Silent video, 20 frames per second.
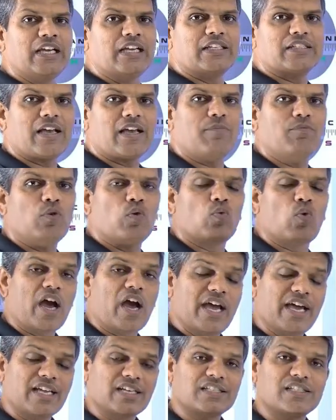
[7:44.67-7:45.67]
some
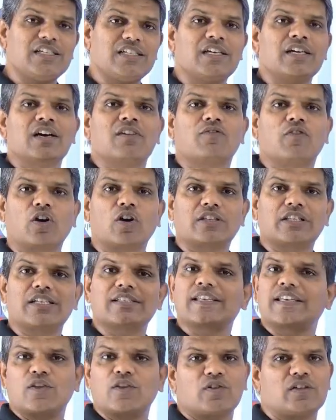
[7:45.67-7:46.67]
wires for the
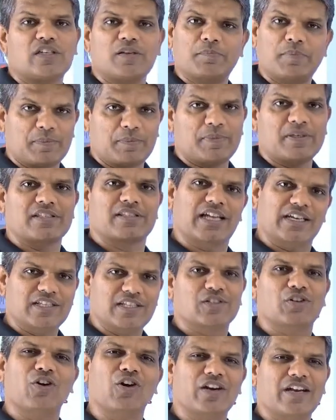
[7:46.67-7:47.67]
security purpose. That is
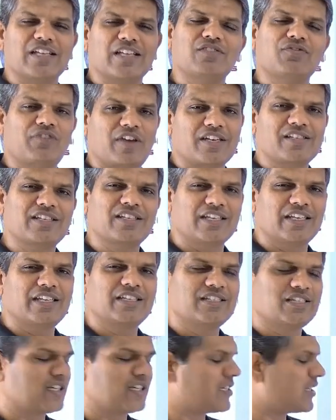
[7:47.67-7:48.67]
called as fencing in
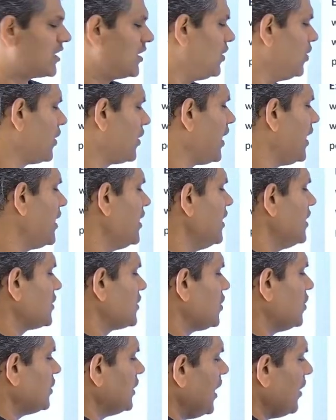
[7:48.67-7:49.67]
general. Okay,
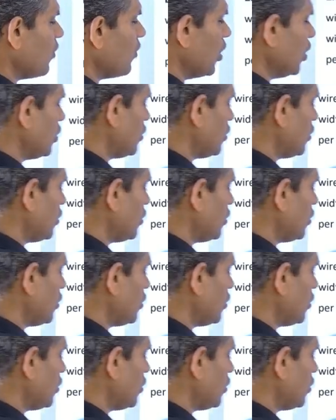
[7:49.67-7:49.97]
so they want